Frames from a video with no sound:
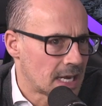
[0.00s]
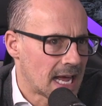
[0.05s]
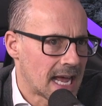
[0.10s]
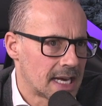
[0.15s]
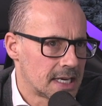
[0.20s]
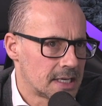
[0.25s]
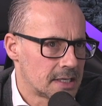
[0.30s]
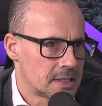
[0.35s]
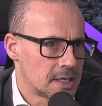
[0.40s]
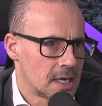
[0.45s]

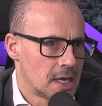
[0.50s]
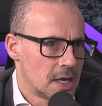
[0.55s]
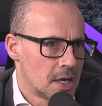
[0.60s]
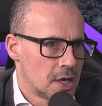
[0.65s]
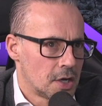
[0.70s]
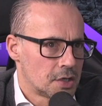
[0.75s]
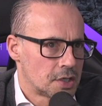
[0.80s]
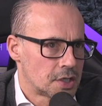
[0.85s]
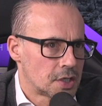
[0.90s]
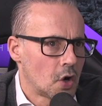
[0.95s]
and
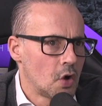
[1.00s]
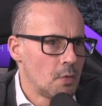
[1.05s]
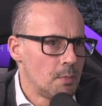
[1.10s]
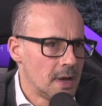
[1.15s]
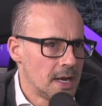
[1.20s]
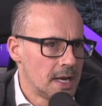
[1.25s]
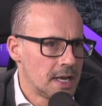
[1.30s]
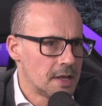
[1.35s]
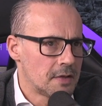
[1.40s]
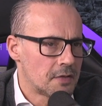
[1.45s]
so
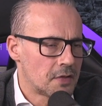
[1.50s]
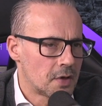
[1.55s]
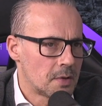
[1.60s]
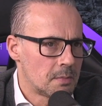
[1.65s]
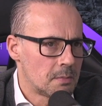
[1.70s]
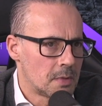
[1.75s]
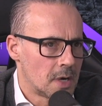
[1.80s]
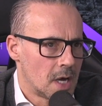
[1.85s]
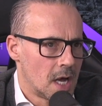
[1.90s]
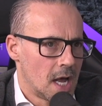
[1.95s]
many of
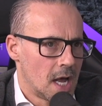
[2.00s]
them